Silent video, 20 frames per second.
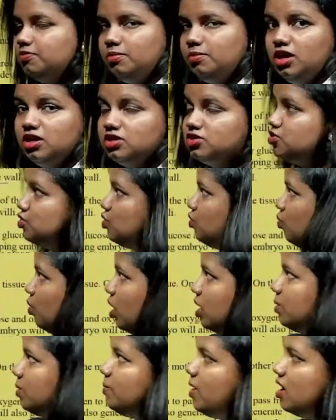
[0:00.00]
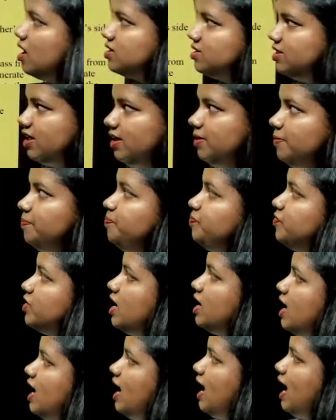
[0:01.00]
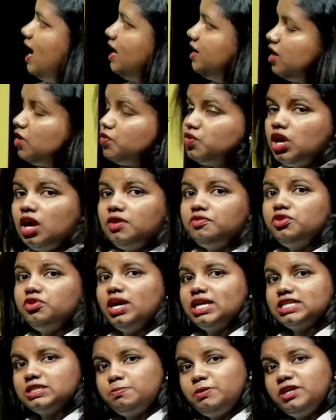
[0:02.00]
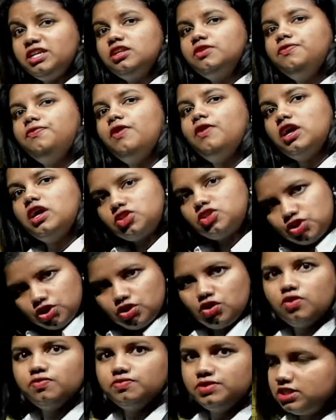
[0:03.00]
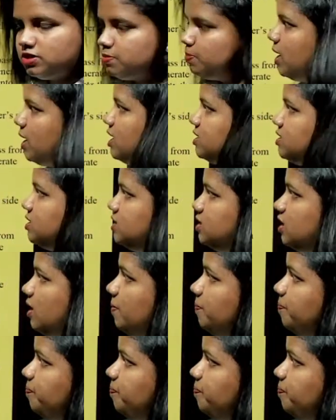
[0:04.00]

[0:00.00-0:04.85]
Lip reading: mark. So 1 mark there. And now you have to explain the function of this placenta.